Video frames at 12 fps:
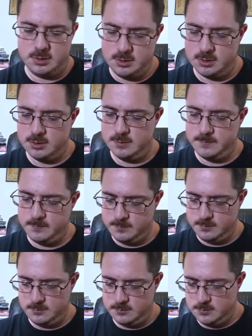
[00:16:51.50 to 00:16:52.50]
Here to open
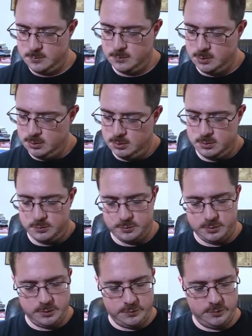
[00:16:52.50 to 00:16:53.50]
stuff, not to hear me
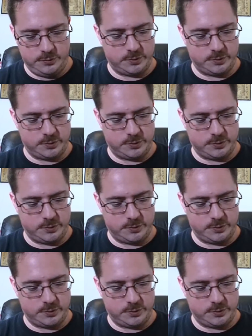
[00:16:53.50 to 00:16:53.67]
talk.